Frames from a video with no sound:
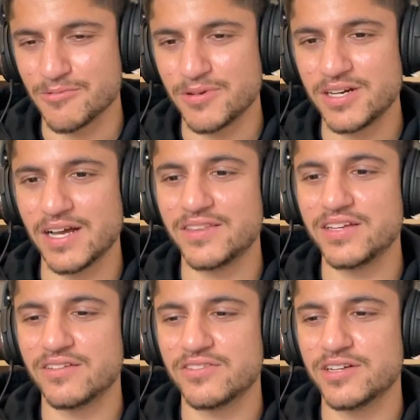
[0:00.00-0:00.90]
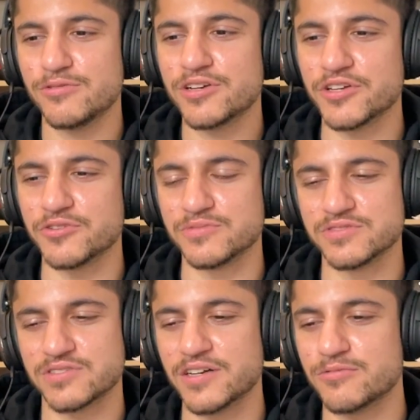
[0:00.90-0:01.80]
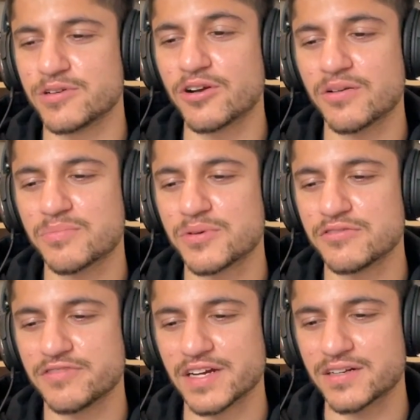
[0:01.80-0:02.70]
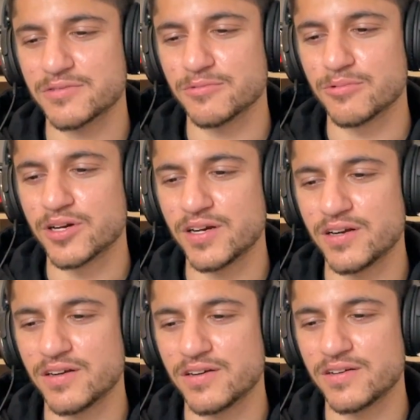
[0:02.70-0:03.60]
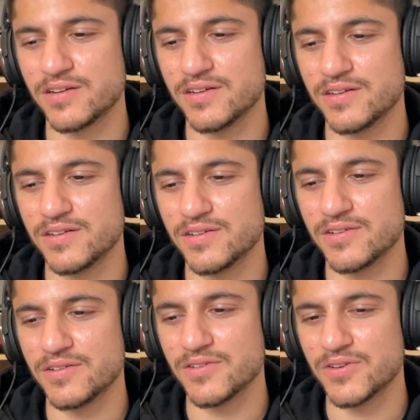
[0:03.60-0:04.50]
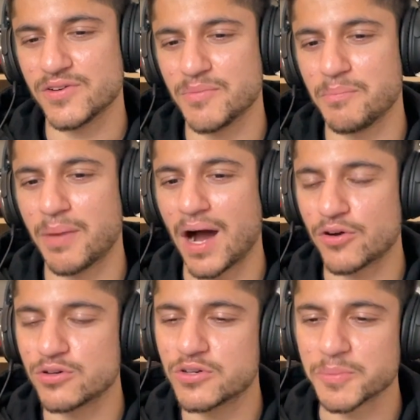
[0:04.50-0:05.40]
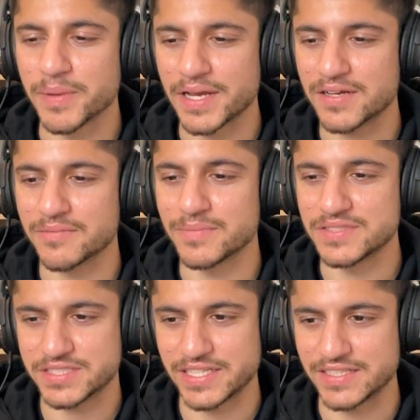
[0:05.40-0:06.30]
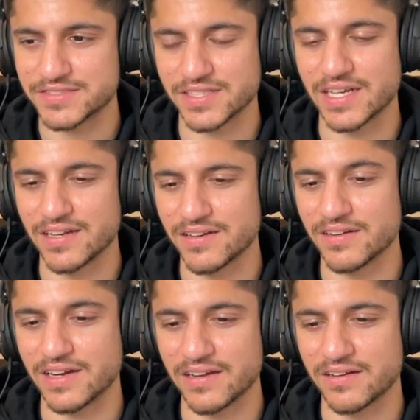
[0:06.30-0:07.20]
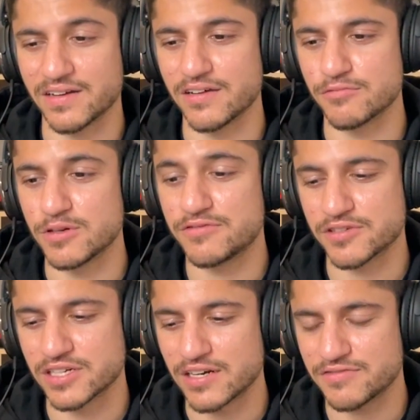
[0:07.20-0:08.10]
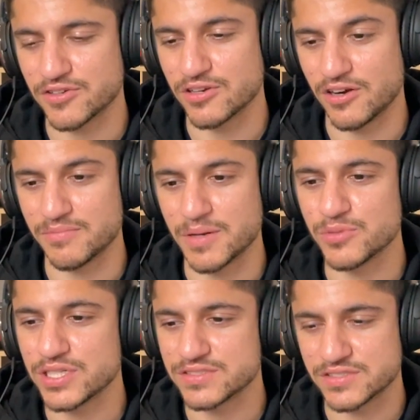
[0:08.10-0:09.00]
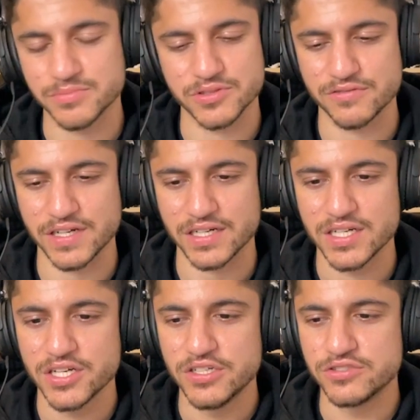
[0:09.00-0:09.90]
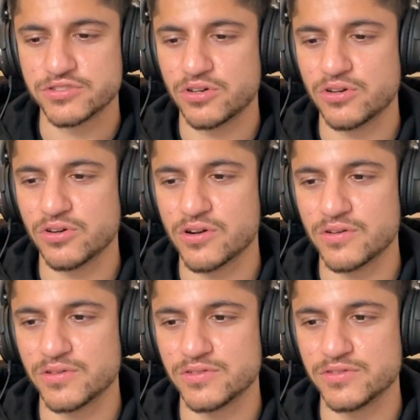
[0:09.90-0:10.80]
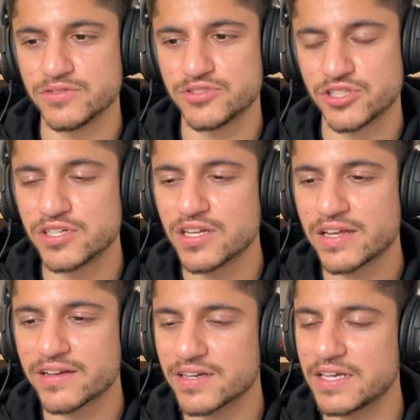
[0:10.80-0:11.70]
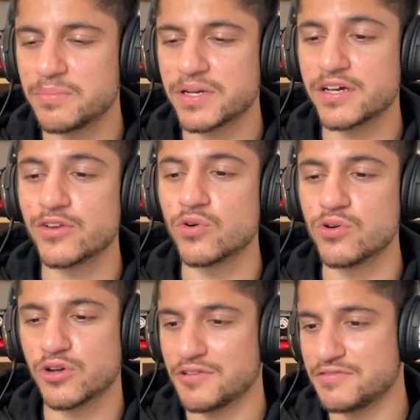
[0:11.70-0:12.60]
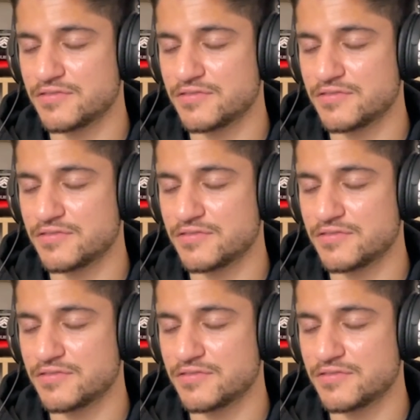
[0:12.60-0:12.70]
at the end of the day we're humans, right? We're not perfect. We're bound to make mistakes again and again and again. We're forgetful. Our memories aren't perfect. So journaling, keeping a note of